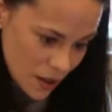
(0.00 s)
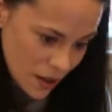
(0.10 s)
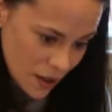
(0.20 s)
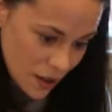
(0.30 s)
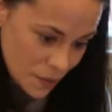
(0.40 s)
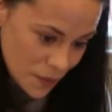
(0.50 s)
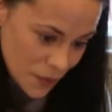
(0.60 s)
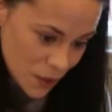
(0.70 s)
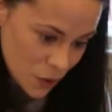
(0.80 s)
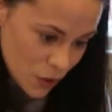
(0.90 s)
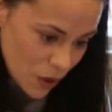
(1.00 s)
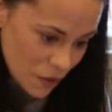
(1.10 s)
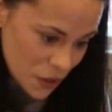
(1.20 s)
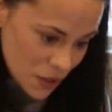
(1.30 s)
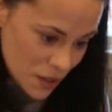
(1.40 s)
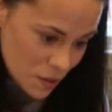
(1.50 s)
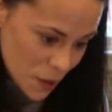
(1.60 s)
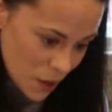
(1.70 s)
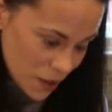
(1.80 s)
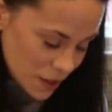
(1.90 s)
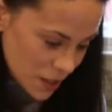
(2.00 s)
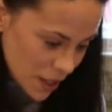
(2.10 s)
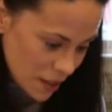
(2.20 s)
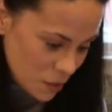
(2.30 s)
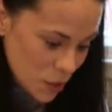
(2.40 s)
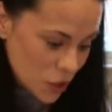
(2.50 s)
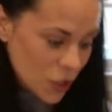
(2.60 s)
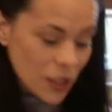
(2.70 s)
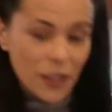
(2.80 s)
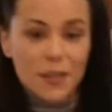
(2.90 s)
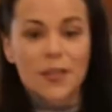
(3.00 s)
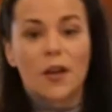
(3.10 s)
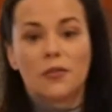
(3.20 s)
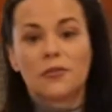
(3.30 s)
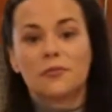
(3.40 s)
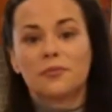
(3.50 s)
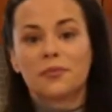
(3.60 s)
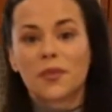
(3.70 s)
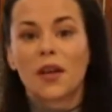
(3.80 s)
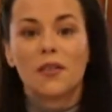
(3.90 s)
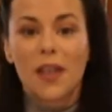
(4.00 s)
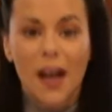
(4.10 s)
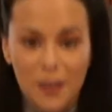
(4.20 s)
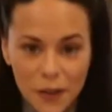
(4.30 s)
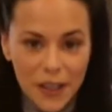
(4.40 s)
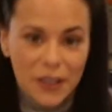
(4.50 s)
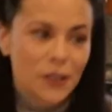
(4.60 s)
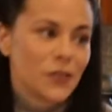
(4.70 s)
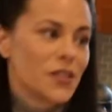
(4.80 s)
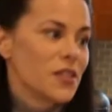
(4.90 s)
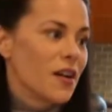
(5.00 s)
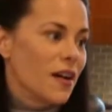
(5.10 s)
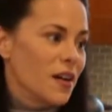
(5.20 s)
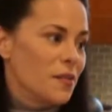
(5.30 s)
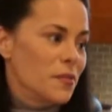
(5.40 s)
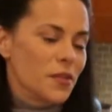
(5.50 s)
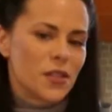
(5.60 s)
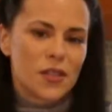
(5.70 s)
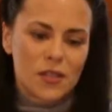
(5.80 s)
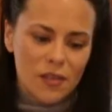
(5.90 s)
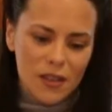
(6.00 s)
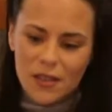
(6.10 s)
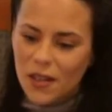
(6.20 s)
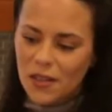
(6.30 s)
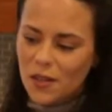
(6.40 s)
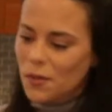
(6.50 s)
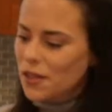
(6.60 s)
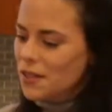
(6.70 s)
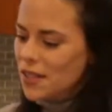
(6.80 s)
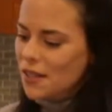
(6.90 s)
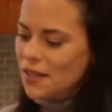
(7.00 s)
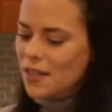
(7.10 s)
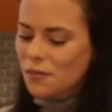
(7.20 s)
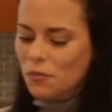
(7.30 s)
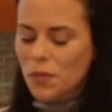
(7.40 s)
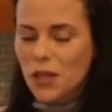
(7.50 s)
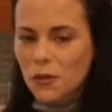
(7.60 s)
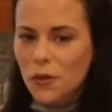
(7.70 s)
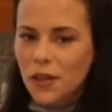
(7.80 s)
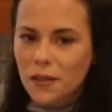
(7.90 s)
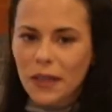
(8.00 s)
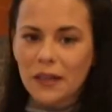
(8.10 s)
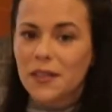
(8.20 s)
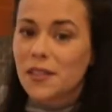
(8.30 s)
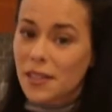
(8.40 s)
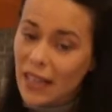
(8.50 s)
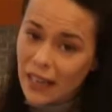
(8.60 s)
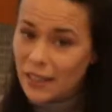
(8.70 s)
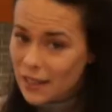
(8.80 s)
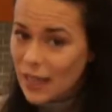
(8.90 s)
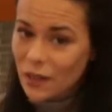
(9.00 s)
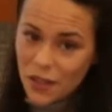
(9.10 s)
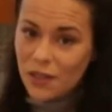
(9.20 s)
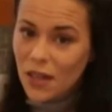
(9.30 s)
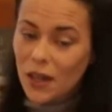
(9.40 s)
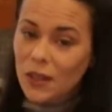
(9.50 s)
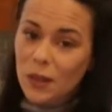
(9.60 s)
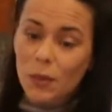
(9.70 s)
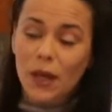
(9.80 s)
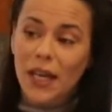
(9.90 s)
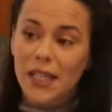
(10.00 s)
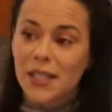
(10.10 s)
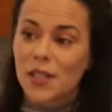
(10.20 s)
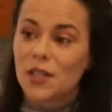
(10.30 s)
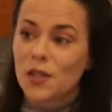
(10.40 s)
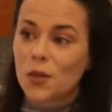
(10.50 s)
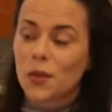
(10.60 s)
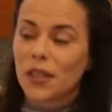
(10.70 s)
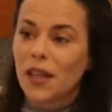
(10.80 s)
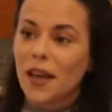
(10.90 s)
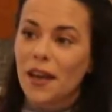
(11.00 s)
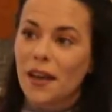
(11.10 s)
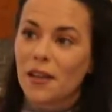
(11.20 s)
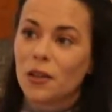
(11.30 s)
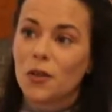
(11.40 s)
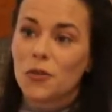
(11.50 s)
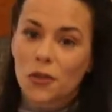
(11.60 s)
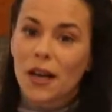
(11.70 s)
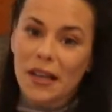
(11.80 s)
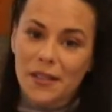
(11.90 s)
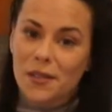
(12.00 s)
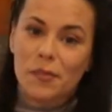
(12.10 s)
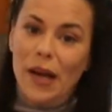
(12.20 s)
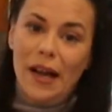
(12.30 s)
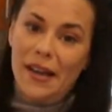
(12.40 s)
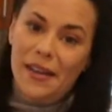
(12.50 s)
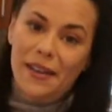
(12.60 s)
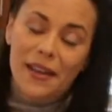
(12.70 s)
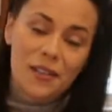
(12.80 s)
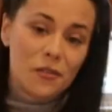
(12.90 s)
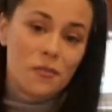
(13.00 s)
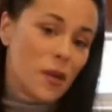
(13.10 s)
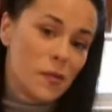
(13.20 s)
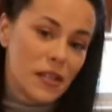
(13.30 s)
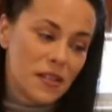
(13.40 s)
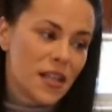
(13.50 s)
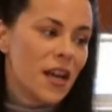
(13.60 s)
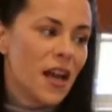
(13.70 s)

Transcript: So obviously the market has kind of been shitting itself. Not great news. I saw somebody say that Bitcoin around this $90,000 price is really a close your eyes and buy kind of moment.